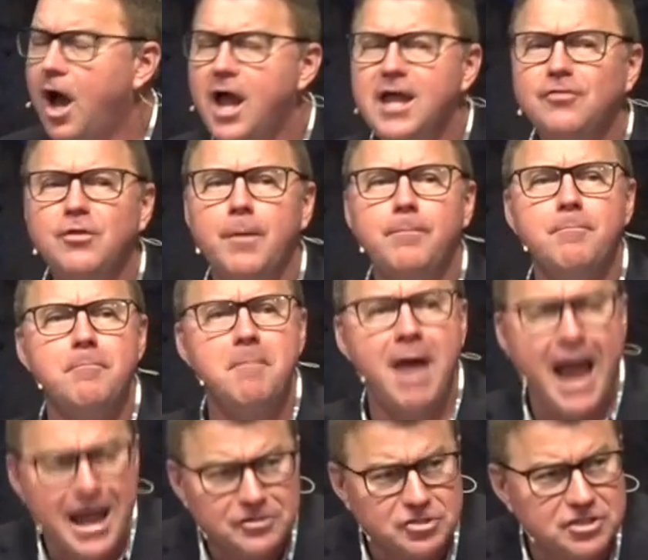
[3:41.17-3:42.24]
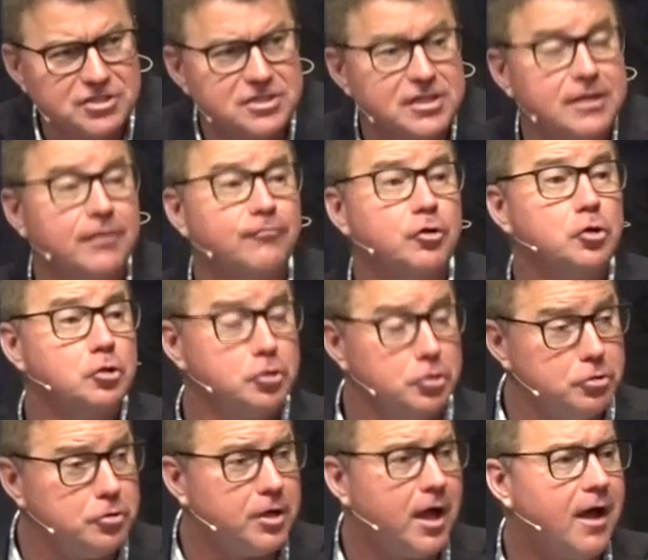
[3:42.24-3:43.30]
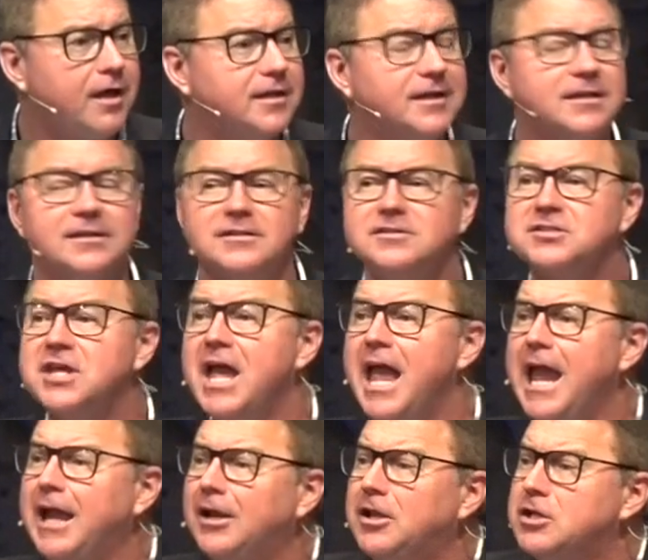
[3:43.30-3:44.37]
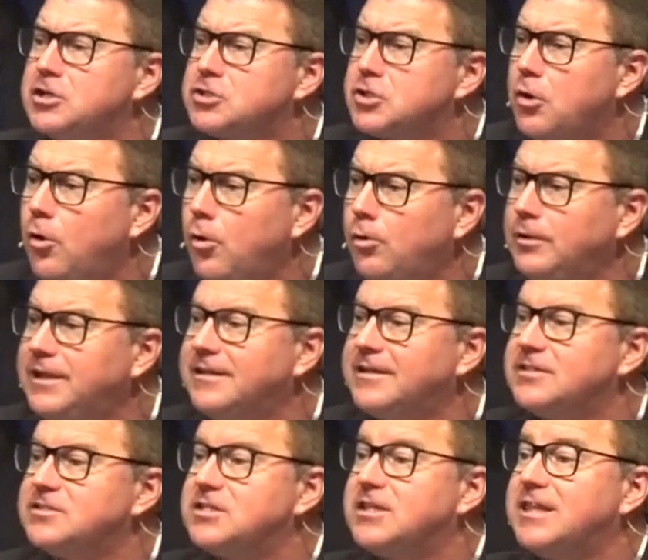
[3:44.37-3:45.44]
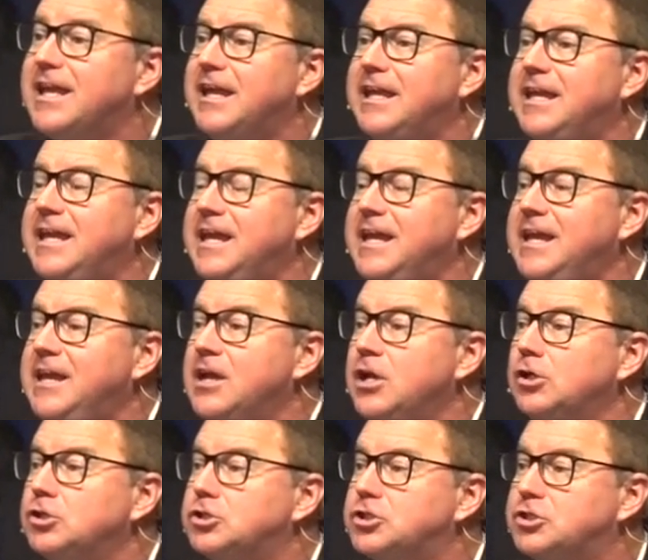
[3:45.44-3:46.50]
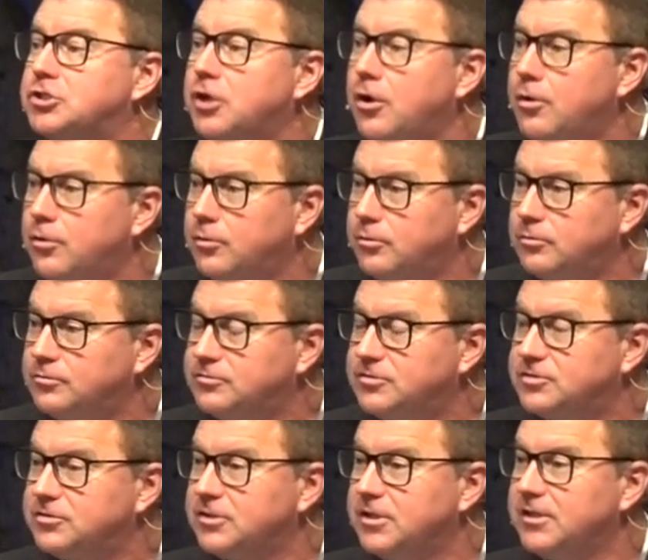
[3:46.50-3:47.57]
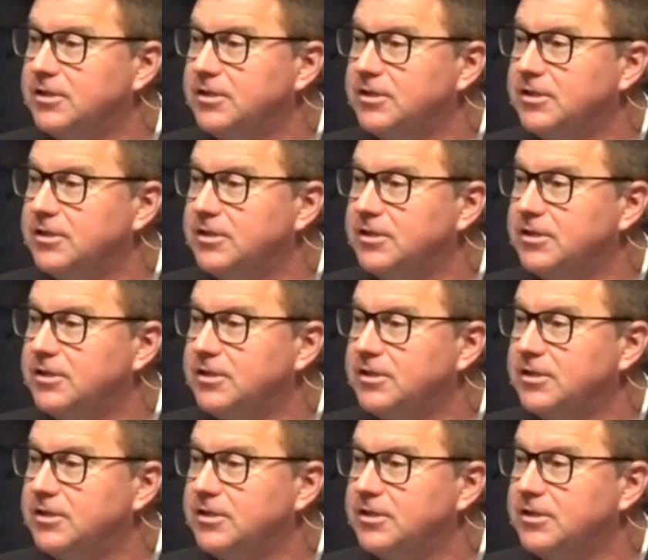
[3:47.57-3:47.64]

and the majesty of who God is and his holiness that he shows